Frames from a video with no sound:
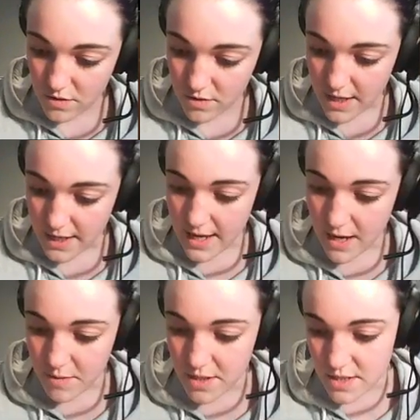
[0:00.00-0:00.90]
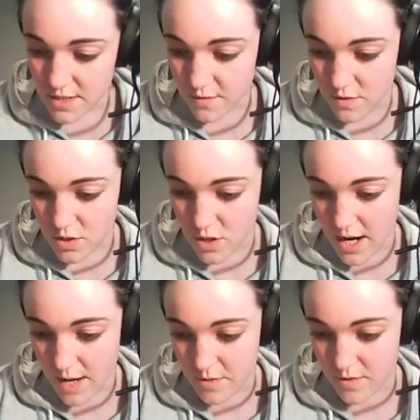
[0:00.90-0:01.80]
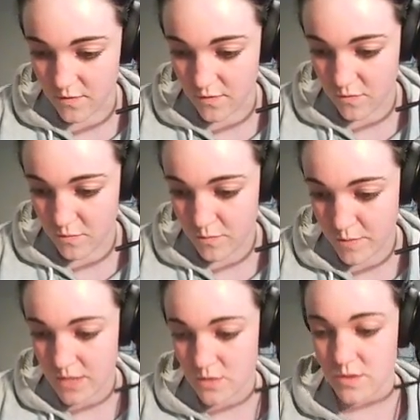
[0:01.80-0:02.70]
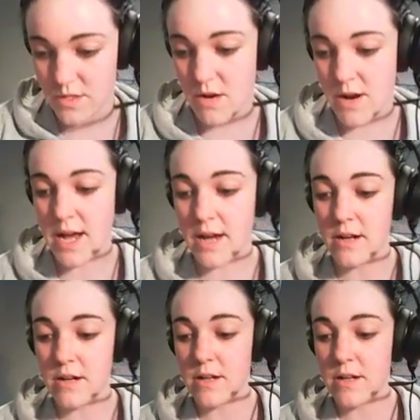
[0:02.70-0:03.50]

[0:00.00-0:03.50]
like how many different types of pencils there are